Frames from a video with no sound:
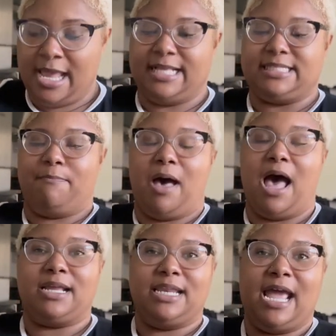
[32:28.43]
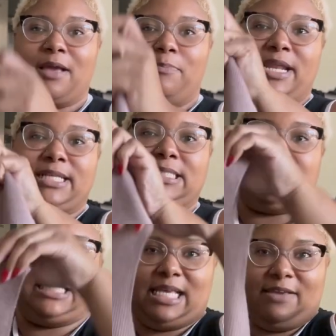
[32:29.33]
It's a mock neck, but it's
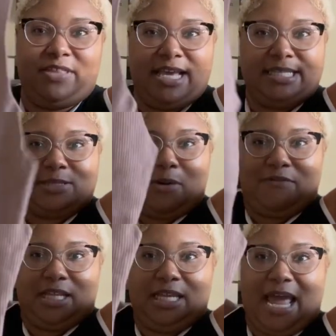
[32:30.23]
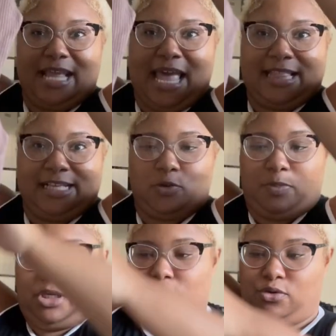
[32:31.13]
sleeveless, so I really like that. This would be
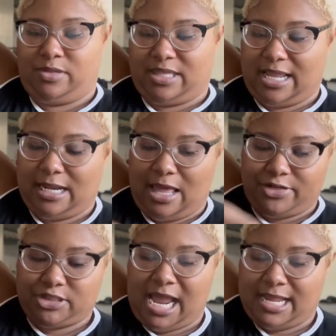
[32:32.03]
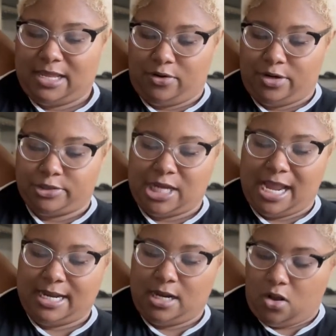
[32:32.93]
cute with like a leather jacket or no
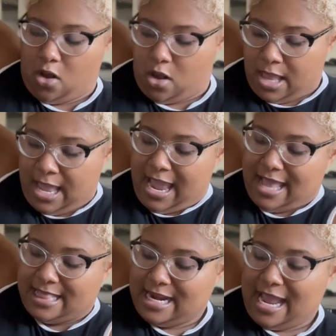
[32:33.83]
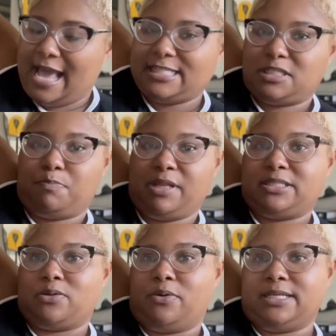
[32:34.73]
jacket at all. And then it has
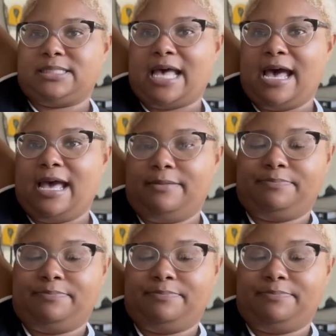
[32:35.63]
splits on the side.